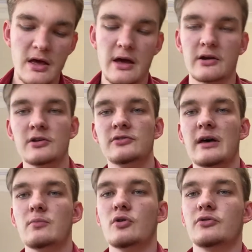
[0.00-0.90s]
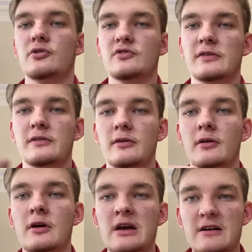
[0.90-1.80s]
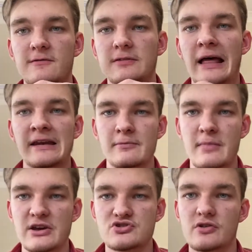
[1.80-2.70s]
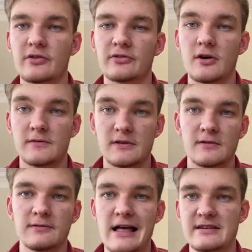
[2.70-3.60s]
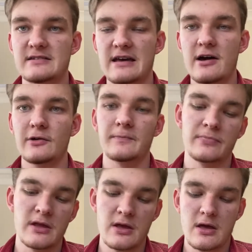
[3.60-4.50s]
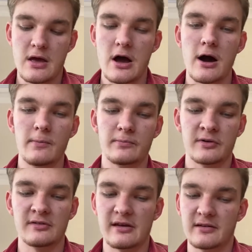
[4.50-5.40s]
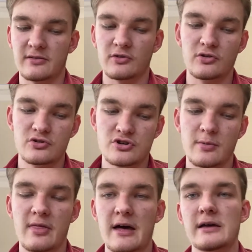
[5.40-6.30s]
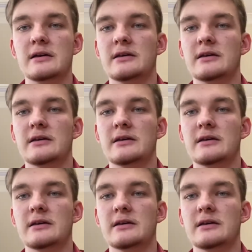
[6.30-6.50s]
And I used that more so just to flatten, make sure the surface is flattened out, because that does a good job of that.